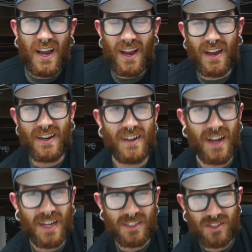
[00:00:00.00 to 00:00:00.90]
and
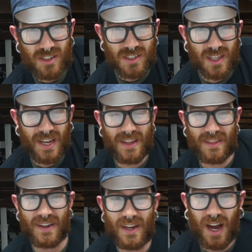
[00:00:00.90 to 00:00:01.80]
uh, just like
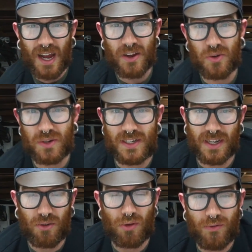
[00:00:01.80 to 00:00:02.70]
the guy who
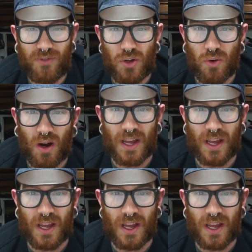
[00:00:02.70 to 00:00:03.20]
did a review on